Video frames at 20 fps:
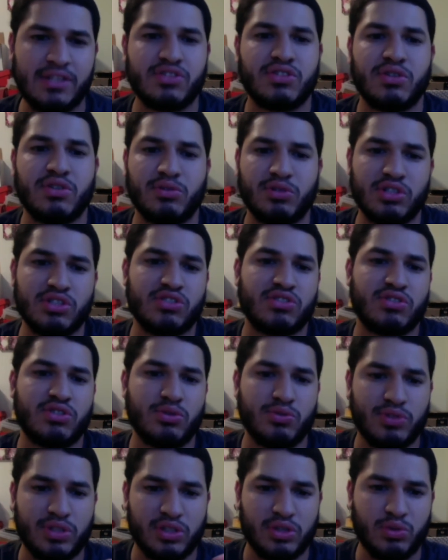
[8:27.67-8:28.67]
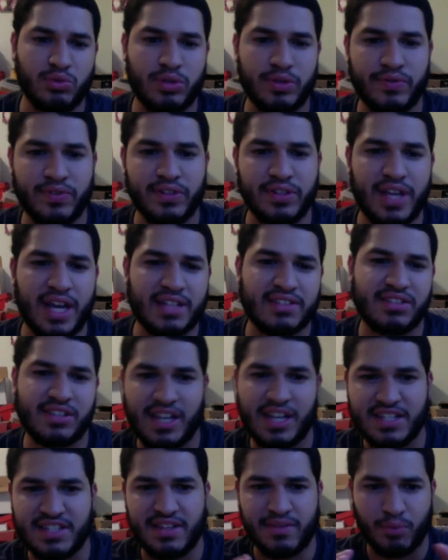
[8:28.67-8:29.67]
So just using 2 different decks, in
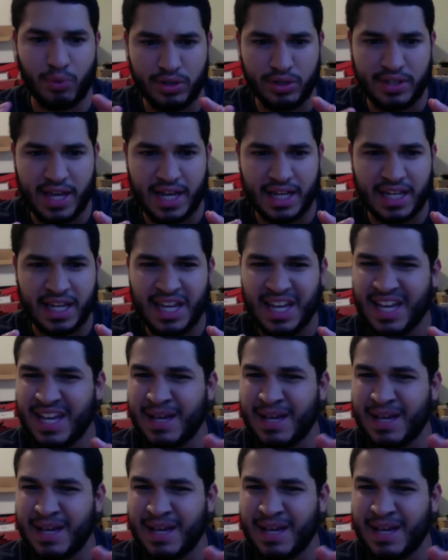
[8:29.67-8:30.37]
case if one deck